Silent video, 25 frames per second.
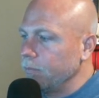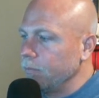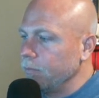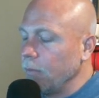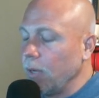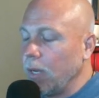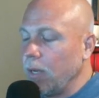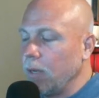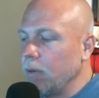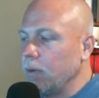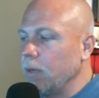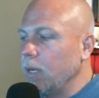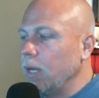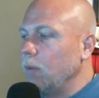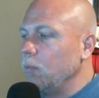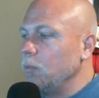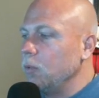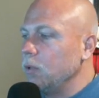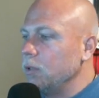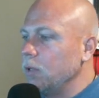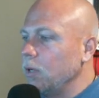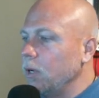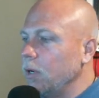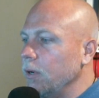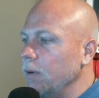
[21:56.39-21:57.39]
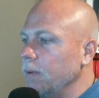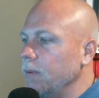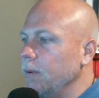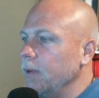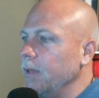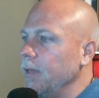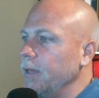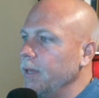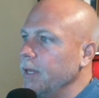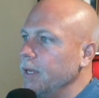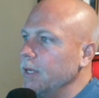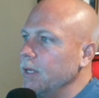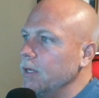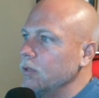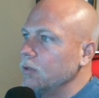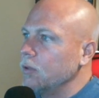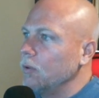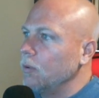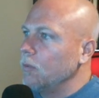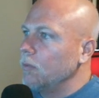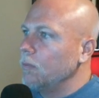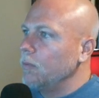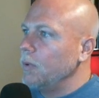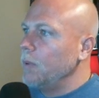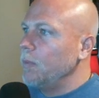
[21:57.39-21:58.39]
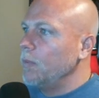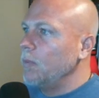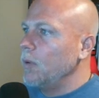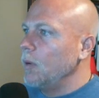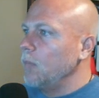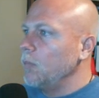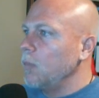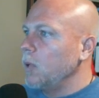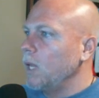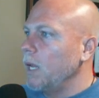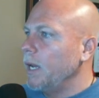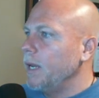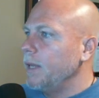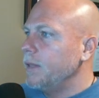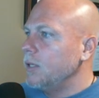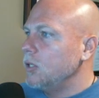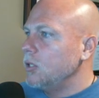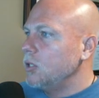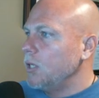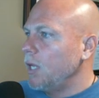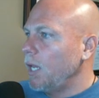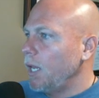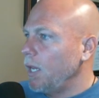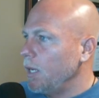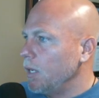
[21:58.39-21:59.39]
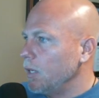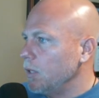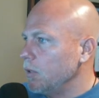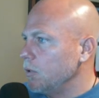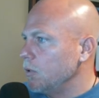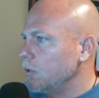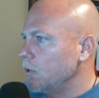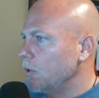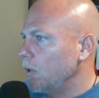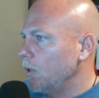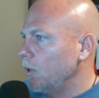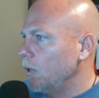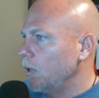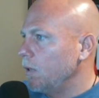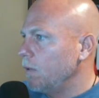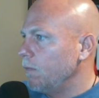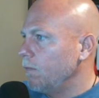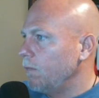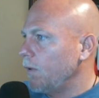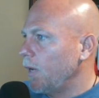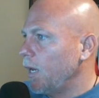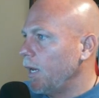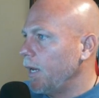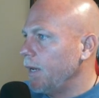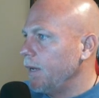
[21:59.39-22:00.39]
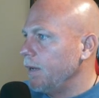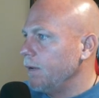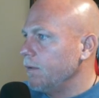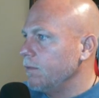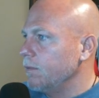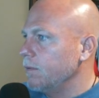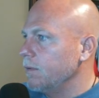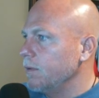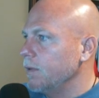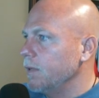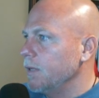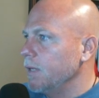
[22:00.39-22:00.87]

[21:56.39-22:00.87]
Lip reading: Wow, how bizarre. So when we apply the change on 5,